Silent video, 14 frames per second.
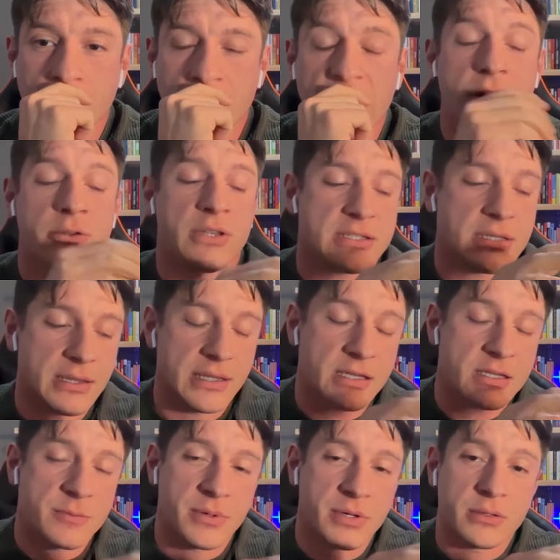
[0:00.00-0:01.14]
How does an
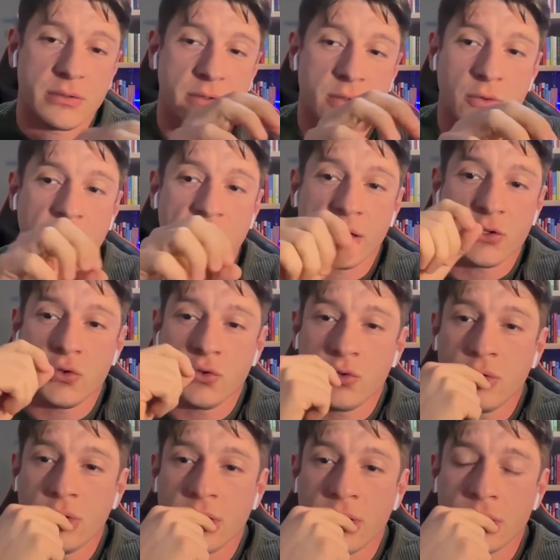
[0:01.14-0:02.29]
expert look like to
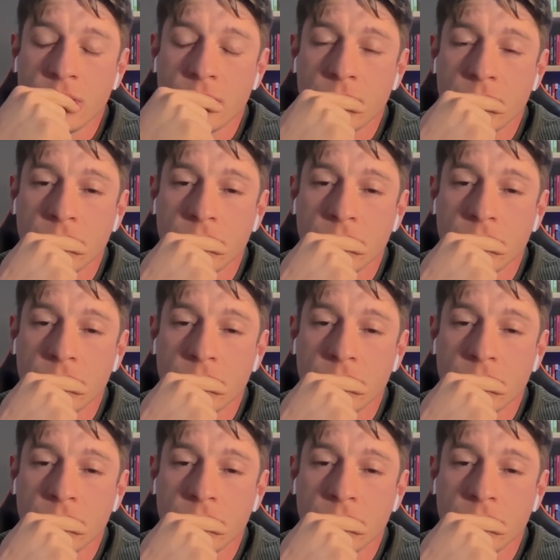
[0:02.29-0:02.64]
you, though?